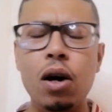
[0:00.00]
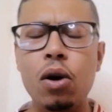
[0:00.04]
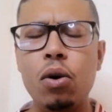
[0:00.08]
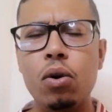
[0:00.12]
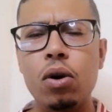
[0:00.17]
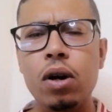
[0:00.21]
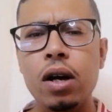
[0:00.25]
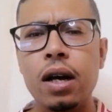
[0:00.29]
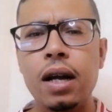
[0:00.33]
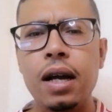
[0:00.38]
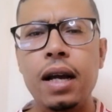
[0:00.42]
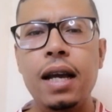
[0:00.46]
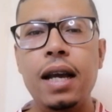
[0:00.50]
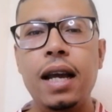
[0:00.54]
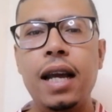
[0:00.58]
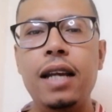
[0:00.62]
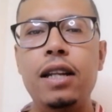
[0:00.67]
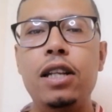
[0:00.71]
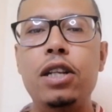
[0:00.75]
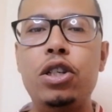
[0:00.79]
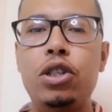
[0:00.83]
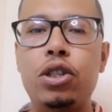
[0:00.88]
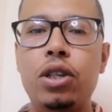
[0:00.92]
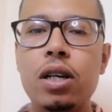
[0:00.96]
No,
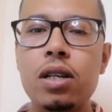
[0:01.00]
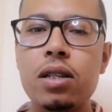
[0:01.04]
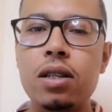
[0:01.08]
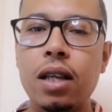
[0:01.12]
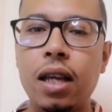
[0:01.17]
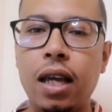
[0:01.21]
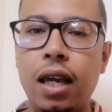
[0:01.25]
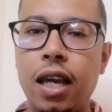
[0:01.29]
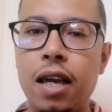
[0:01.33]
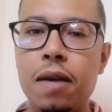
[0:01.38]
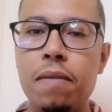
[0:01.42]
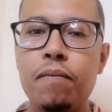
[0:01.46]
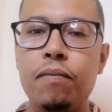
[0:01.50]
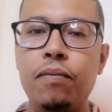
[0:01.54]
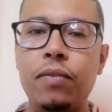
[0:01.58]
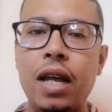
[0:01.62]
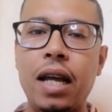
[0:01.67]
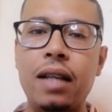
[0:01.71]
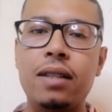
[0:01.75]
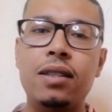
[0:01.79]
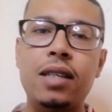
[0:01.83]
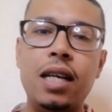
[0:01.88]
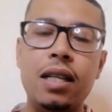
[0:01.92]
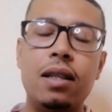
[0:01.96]
it is just
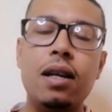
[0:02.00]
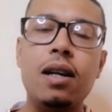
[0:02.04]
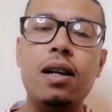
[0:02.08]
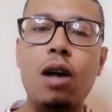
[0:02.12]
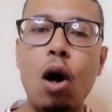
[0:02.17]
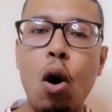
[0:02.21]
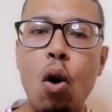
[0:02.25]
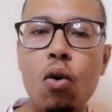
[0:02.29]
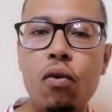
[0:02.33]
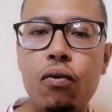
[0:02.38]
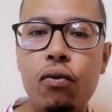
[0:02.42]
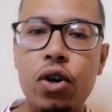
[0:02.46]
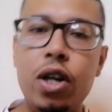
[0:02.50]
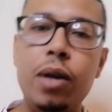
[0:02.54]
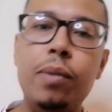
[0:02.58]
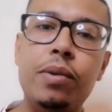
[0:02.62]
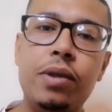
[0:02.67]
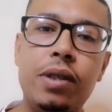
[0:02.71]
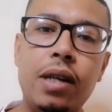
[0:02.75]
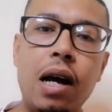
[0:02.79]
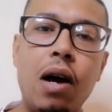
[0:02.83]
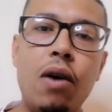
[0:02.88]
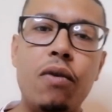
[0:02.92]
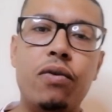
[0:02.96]
him that set a goal for
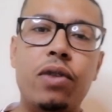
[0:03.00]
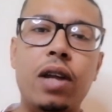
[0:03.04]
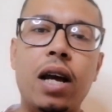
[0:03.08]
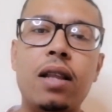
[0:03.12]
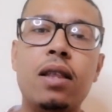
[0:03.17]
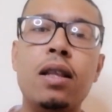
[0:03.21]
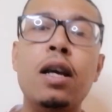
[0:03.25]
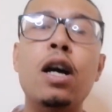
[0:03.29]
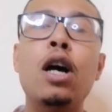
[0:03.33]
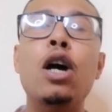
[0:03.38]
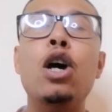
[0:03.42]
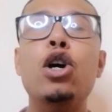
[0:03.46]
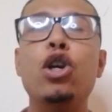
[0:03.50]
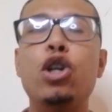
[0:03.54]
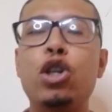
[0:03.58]
himself that